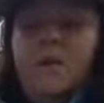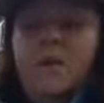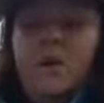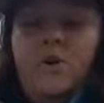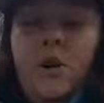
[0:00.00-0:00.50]

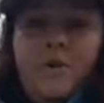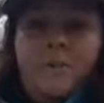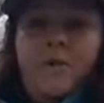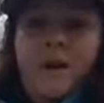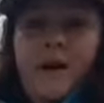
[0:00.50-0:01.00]
going to crack
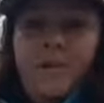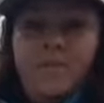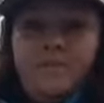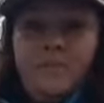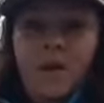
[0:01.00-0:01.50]
on with
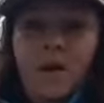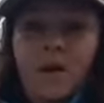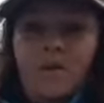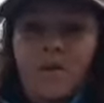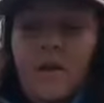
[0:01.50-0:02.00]
that,
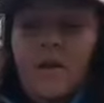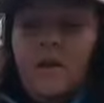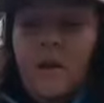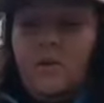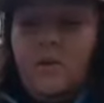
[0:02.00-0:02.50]
and
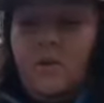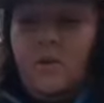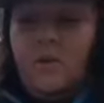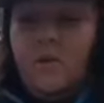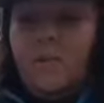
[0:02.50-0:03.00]
then I'll
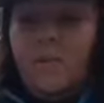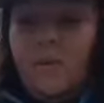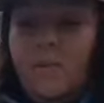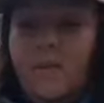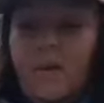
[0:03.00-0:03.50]
show you what I'm doing.